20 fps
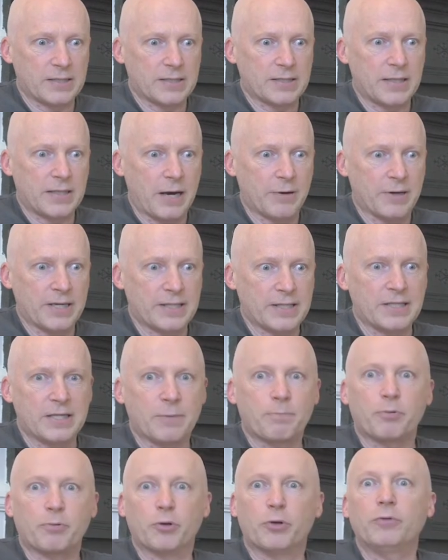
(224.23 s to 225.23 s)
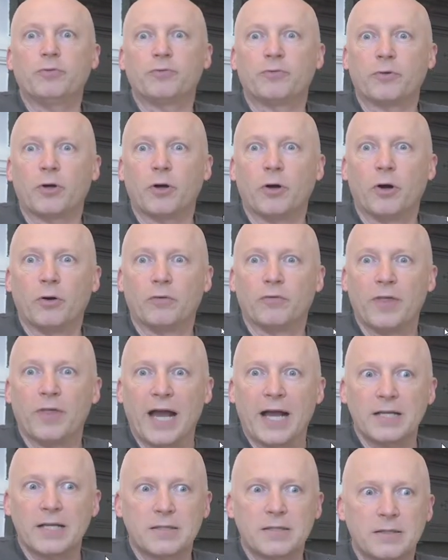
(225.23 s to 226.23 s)
there isn't a proof of
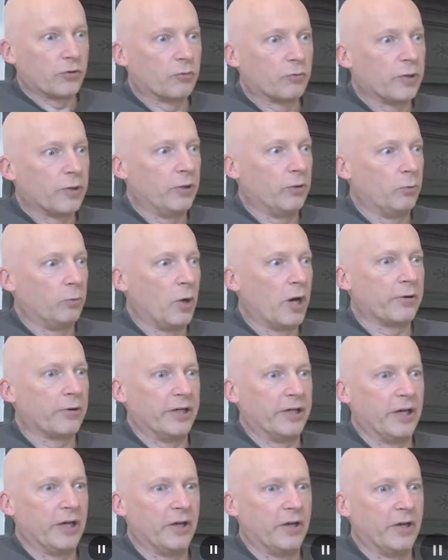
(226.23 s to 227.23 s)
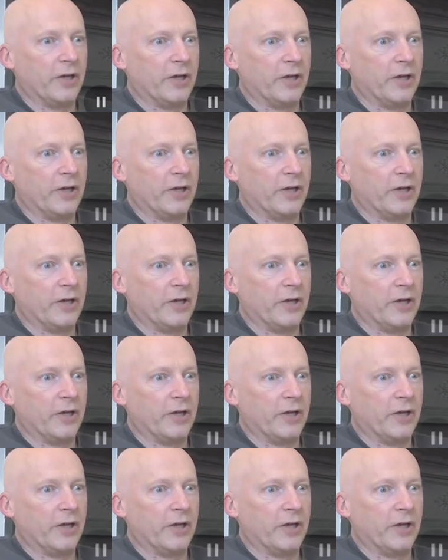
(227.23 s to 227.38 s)
that. The real worry is...